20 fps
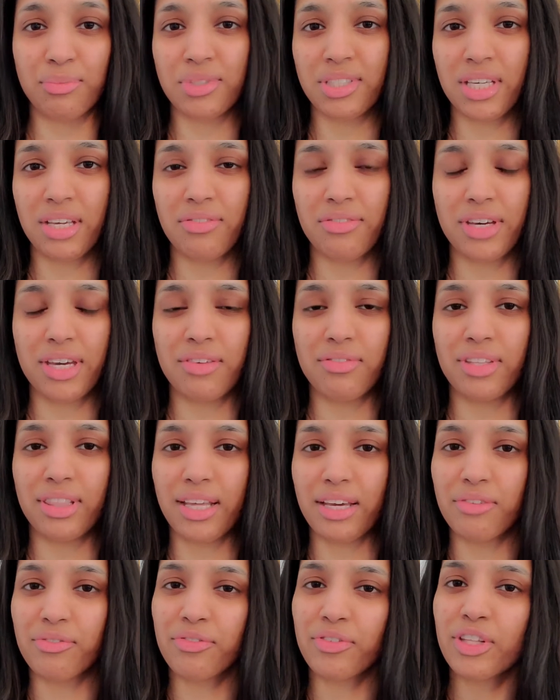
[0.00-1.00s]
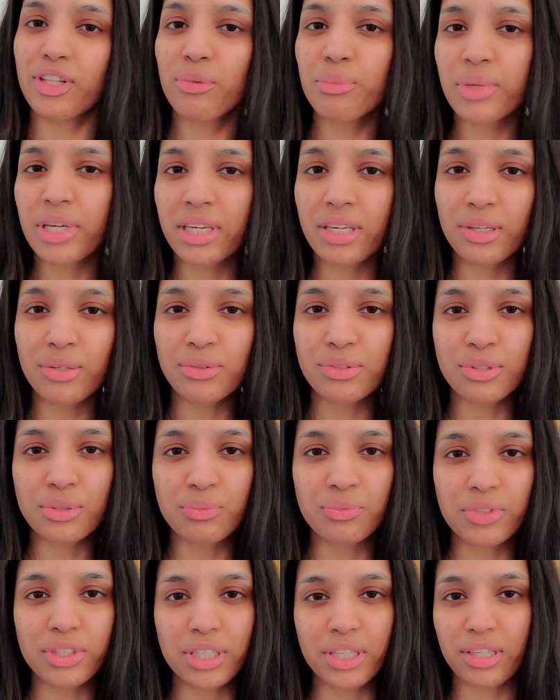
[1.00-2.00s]
see if I even like filming
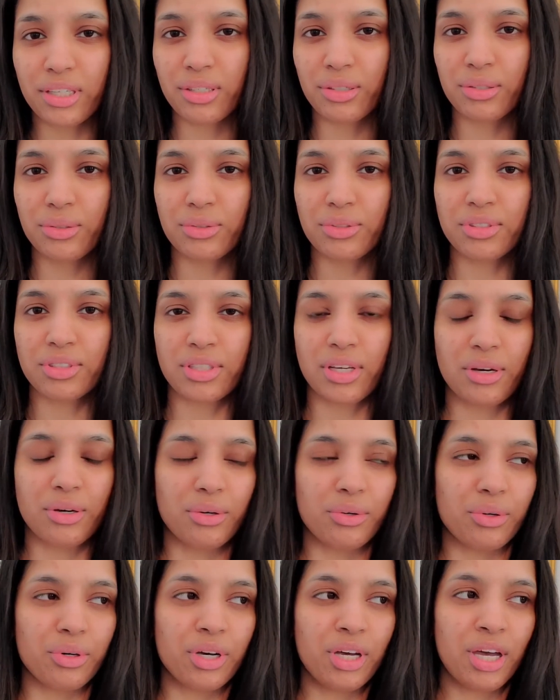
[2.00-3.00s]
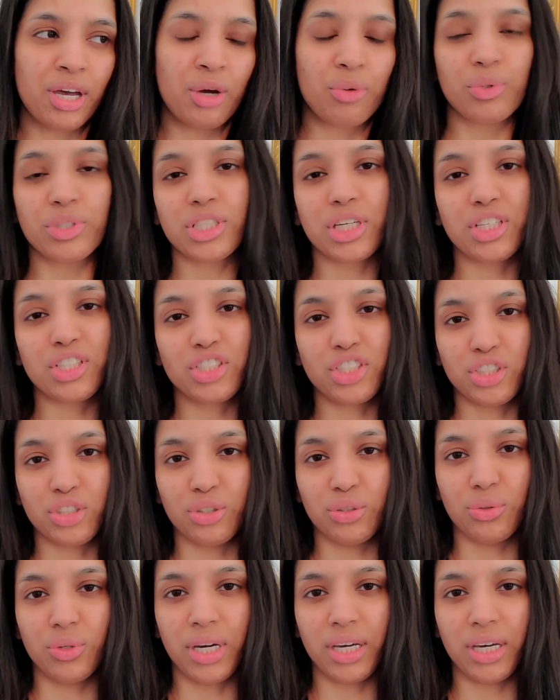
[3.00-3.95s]
YouTube videos, so which I do.